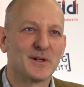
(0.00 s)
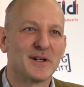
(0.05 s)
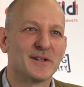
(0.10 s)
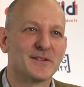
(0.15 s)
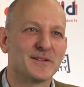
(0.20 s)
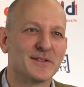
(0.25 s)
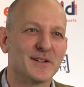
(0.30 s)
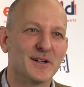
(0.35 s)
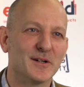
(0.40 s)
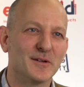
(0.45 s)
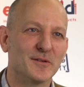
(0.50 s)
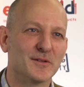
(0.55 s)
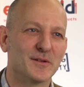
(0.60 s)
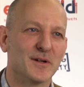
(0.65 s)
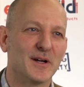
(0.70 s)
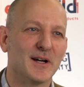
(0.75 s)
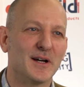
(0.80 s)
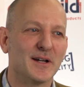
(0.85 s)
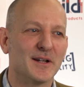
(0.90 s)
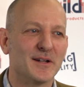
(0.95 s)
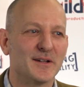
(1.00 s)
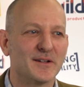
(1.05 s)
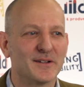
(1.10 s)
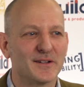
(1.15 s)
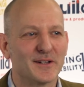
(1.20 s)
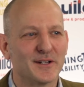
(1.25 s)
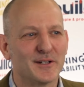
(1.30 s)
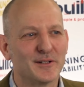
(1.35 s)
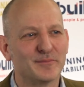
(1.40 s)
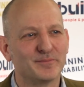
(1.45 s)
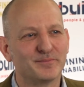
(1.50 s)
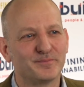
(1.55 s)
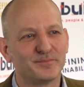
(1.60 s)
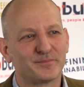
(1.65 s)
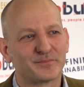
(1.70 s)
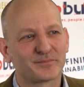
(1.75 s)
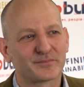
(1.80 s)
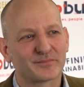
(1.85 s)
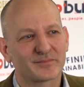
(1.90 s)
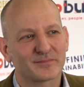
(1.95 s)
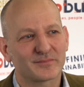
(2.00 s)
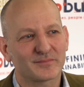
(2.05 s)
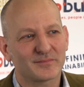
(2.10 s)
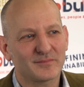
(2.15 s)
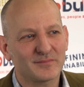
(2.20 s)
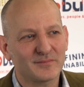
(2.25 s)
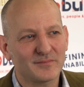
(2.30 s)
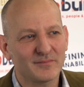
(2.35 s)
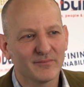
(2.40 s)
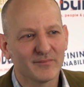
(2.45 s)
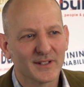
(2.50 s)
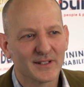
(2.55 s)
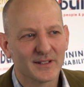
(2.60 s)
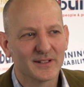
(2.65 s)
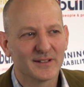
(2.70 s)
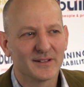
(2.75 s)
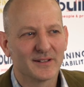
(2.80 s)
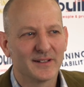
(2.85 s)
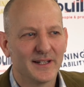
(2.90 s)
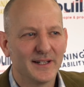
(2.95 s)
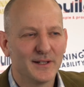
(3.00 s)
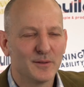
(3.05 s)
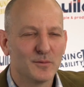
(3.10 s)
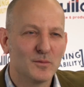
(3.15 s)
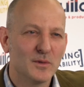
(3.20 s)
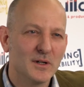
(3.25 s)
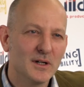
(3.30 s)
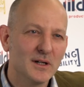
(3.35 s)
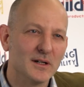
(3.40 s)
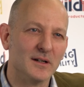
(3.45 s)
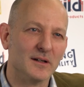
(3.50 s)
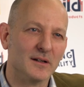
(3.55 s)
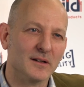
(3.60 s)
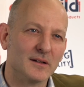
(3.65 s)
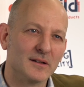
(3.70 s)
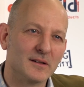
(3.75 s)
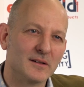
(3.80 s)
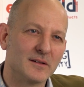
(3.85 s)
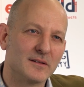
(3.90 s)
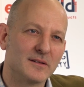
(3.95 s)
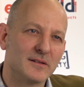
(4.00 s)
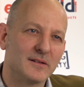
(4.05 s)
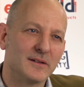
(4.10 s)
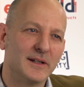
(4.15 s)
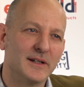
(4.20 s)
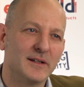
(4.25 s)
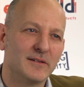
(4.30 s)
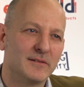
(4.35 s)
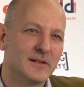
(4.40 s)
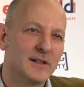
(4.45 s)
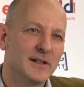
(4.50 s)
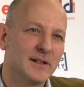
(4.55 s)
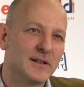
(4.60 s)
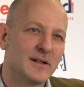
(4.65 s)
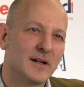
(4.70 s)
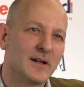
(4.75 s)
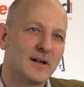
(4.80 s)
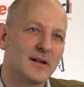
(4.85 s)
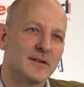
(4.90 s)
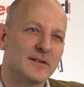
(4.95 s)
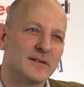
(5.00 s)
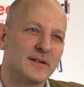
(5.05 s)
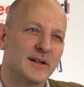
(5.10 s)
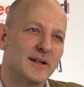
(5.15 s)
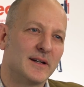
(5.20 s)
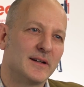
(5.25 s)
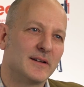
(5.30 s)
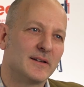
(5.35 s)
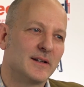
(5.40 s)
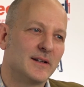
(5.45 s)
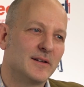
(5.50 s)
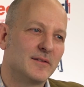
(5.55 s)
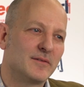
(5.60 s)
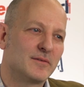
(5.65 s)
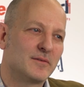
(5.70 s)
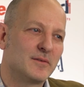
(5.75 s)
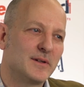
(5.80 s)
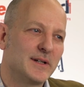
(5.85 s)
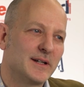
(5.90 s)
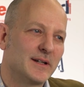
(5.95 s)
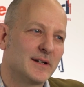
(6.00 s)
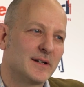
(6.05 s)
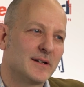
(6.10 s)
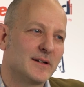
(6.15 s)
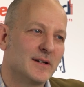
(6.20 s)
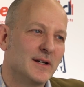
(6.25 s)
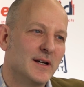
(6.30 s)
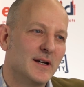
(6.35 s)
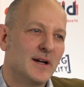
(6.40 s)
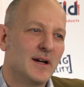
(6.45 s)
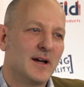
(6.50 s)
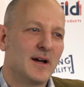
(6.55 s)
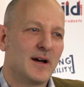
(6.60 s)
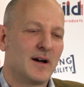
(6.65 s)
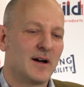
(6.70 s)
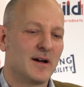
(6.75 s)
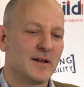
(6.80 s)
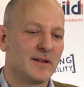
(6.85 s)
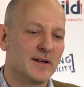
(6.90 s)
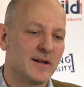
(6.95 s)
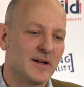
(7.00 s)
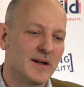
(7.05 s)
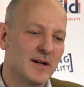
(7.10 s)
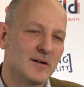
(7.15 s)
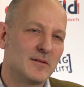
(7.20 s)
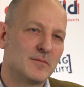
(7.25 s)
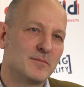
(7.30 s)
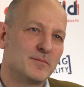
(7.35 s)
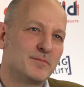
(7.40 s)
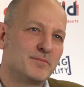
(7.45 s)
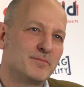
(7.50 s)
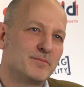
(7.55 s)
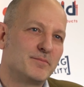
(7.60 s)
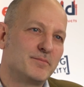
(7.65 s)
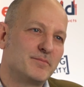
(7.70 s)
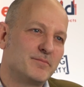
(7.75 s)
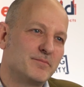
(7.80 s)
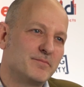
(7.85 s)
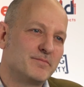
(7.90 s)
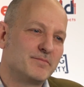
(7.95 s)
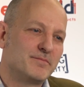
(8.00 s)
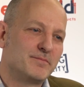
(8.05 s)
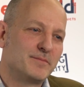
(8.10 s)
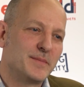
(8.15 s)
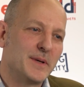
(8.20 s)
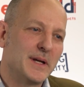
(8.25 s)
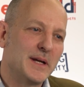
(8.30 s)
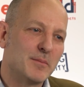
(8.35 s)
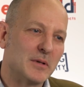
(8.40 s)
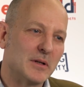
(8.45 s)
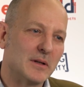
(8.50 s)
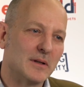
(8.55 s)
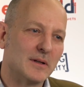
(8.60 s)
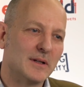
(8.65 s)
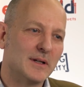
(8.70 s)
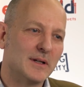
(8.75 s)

ourselves, and um, it works. It really does. And if we can either help people